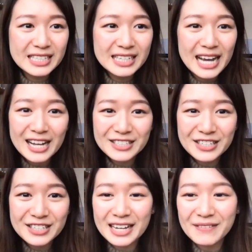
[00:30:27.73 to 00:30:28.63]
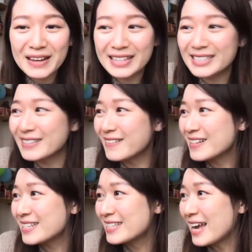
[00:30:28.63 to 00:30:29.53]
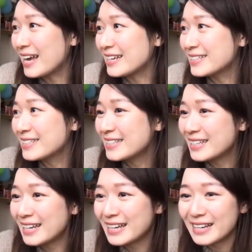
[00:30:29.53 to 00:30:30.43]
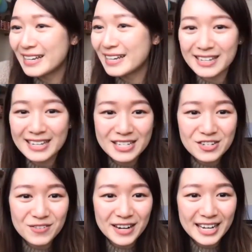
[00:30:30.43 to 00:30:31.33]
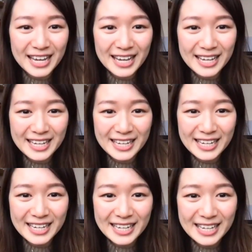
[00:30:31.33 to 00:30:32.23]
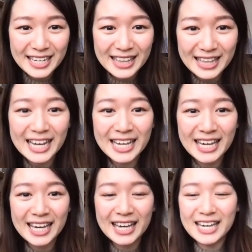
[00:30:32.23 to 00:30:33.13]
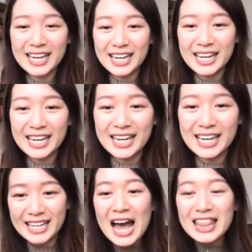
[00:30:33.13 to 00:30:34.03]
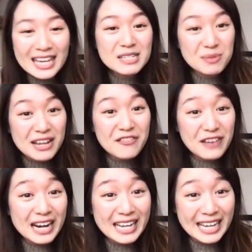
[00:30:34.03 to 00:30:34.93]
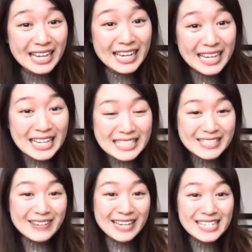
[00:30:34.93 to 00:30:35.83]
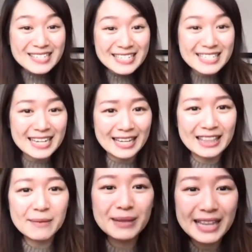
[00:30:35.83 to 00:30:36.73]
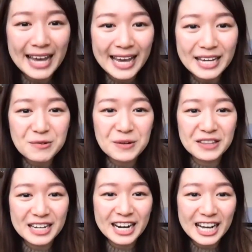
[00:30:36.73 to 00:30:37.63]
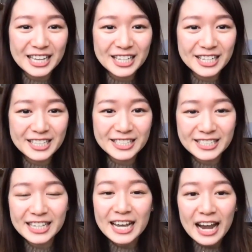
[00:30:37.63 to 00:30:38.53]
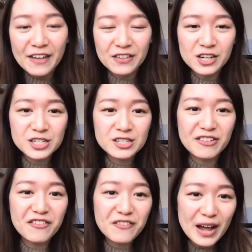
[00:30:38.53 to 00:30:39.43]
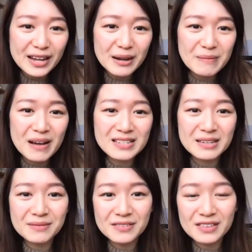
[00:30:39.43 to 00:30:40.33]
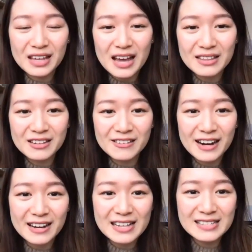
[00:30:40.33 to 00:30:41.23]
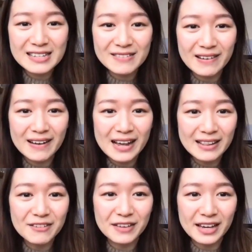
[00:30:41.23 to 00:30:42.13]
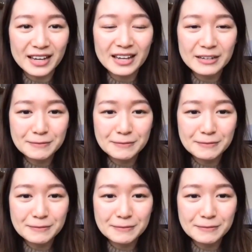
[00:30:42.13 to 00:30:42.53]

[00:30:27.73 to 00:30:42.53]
How do you think about the story today? Have you guys enjoyed it? Like it? Yeah, I think it's pretty funny. It's quite interesting. The play with the colors, and there's the fight about some of the other crayons as well. I love it.